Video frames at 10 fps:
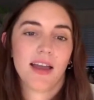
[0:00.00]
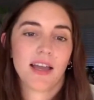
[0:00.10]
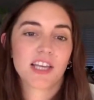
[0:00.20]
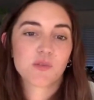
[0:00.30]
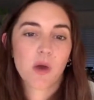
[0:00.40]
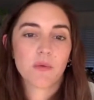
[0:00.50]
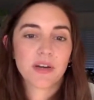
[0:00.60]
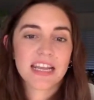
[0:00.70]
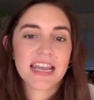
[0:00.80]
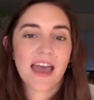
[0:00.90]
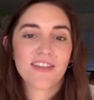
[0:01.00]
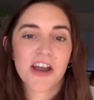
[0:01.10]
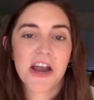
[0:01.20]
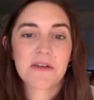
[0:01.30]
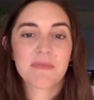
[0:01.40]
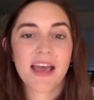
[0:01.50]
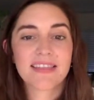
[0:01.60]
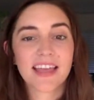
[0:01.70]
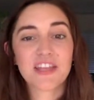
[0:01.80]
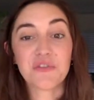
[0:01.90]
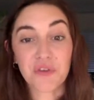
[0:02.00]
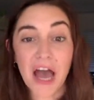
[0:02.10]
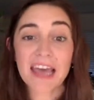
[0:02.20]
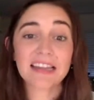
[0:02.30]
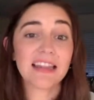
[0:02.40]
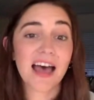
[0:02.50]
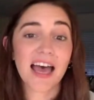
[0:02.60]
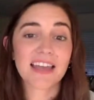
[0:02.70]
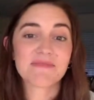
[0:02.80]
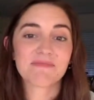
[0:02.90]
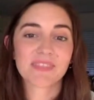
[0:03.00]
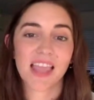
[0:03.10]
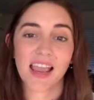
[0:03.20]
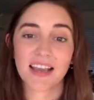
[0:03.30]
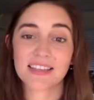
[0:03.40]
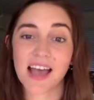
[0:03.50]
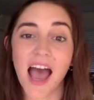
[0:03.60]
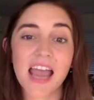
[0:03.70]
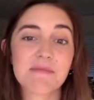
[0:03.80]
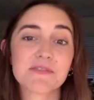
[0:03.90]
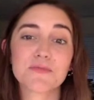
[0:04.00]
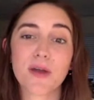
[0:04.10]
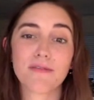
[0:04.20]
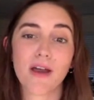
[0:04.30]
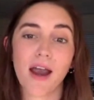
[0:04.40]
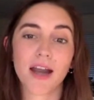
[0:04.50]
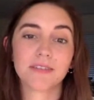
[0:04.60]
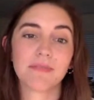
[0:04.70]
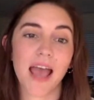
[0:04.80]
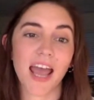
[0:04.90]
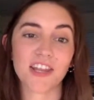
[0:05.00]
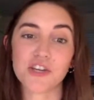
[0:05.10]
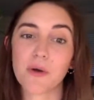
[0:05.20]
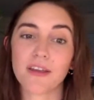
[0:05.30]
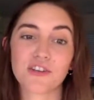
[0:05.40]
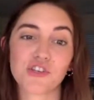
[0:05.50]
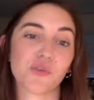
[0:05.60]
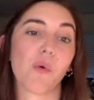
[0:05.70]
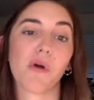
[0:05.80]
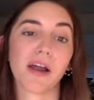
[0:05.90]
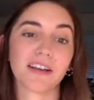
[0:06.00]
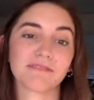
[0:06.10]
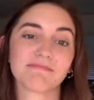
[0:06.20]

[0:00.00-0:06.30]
Because when we're together, then you've got a lot. Because I am the river and you are the shore.